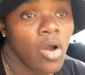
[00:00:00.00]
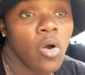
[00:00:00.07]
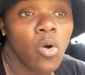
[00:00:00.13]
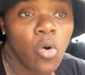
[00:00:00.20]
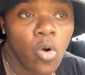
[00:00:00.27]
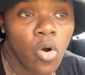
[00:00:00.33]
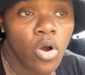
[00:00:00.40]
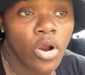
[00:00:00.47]

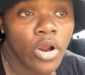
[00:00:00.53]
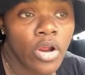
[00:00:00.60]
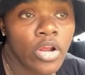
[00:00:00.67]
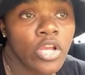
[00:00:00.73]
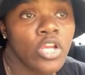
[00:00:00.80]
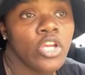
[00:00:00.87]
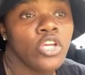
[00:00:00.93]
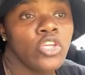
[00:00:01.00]
Or
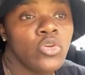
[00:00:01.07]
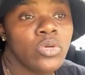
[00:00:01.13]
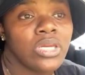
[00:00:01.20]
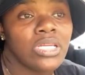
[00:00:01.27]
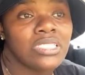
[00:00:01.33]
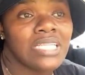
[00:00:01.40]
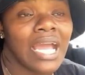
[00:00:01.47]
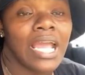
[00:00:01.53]
you
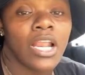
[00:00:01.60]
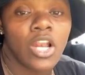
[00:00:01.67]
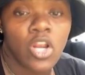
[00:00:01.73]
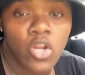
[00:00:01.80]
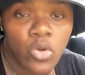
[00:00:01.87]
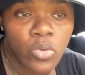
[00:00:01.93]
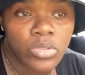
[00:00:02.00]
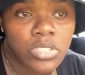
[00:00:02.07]
can
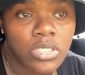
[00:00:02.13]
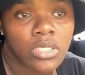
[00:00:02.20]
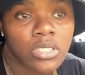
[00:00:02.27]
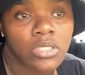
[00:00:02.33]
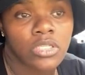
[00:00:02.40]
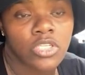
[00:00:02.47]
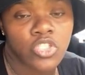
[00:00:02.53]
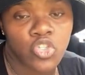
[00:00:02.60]
dilute
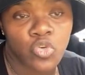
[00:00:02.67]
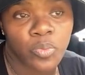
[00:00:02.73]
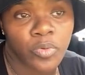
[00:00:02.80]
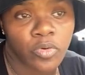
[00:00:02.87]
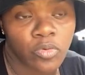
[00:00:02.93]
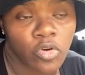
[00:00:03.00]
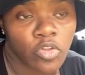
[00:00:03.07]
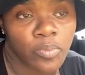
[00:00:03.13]
the
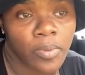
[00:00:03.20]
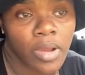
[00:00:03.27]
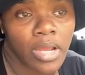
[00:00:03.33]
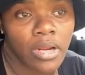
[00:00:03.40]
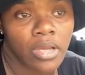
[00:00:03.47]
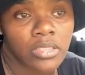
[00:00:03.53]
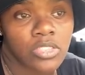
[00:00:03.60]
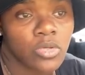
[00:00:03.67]
super growth
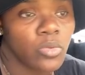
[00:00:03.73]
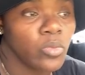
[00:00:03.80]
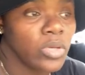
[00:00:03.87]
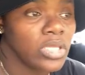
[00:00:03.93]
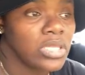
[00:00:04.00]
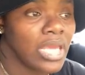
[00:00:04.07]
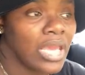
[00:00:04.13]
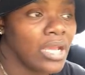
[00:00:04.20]
product
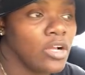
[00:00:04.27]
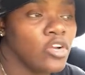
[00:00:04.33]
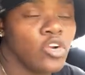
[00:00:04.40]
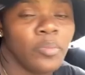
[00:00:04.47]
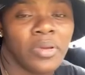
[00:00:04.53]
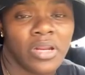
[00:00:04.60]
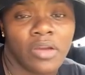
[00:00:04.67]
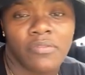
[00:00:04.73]
with a
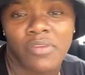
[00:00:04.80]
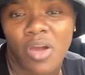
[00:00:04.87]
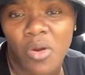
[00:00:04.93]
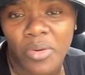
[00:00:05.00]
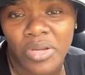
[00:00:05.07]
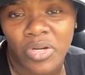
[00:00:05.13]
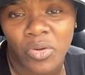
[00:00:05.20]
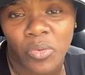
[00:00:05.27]
little bit of
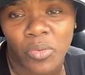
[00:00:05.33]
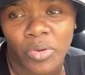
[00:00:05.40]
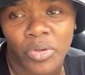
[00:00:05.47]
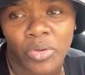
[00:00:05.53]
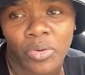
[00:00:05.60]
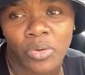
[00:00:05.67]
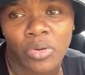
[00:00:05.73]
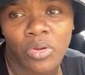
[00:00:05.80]
coconut
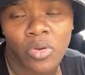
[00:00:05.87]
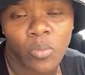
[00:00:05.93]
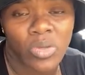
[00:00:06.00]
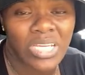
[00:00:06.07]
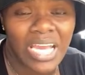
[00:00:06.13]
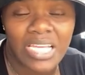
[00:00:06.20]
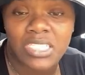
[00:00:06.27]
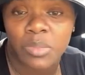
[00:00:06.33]
oil,
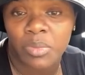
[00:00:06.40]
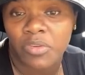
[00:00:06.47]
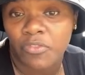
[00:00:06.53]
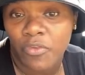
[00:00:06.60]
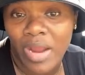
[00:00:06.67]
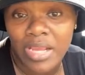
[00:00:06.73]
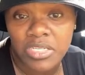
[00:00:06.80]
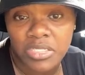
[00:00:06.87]
which has to be
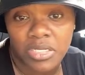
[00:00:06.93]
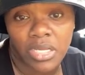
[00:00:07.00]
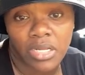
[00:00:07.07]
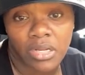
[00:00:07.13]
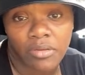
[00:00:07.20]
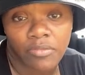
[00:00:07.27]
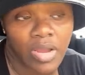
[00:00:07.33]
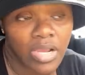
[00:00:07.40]

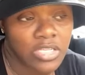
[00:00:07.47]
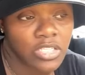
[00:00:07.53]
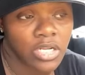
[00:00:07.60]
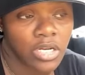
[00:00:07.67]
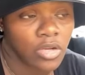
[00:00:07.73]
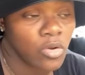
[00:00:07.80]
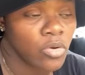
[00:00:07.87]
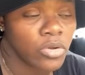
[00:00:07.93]
fractionated.
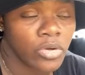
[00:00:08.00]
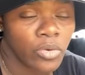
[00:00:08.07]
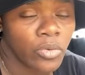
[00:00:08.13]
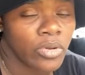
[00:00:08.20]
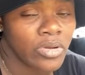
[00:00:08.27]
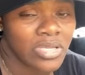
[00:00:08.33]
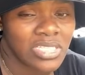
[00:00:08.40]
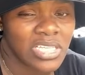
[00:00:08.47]
Fractionated coconut
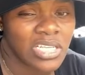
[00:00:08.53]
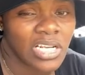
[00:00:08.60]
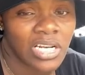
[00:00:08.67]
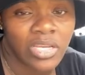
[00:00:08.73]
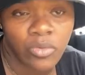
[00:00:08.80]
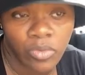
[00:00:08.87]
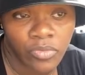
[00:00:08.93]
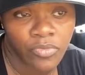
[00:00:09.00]
oil is in
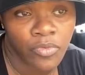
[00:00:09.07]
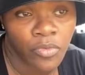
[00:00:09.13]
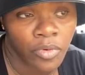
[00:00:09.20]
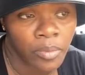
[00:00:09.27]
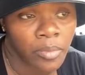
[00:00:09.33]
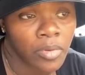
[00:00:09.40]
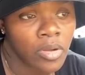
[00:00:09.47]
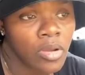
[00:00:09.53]
liquid
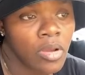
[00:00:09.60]
form.